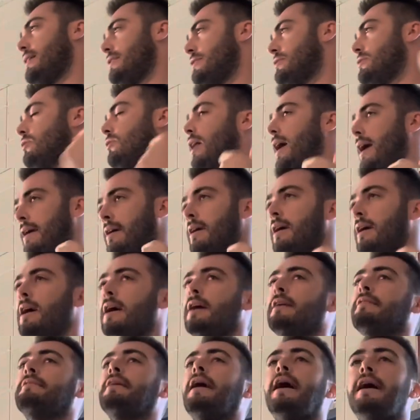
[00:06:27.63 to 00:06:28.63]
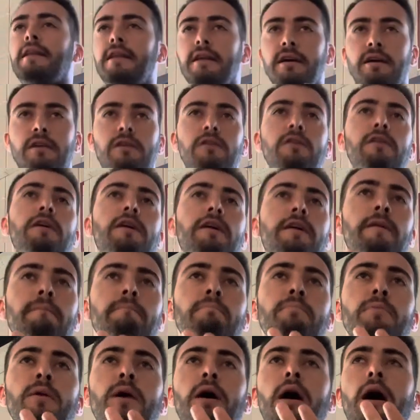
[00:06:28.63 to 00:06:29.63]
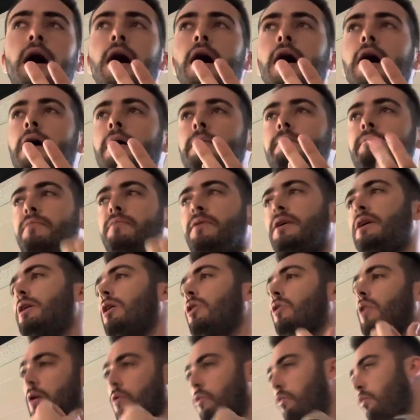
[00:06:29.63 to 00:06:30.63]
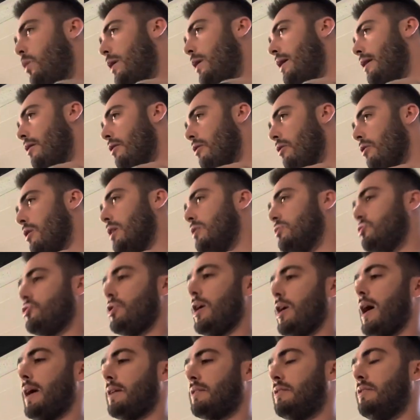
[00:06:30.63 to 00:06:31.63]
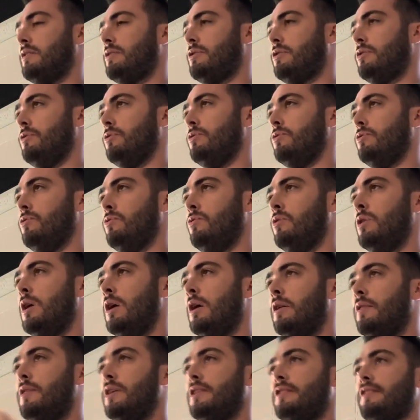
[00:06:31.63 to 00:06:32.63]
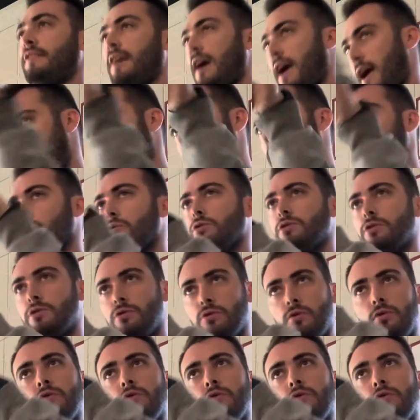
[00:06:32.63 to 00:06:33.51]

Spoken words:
So, like, technically, like we're attracted to the tables or